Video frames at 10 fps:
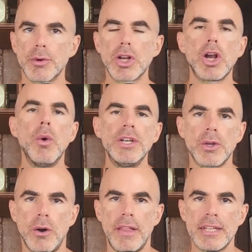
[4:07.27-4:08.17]
we're going to go into
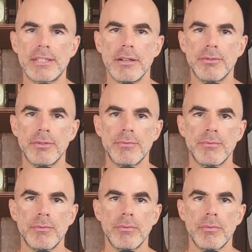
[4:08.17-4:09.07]
all that stuff.
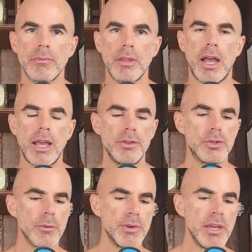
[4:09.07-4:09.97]
Now, I used
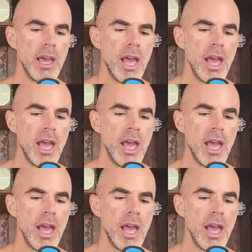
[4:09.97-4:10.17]
to be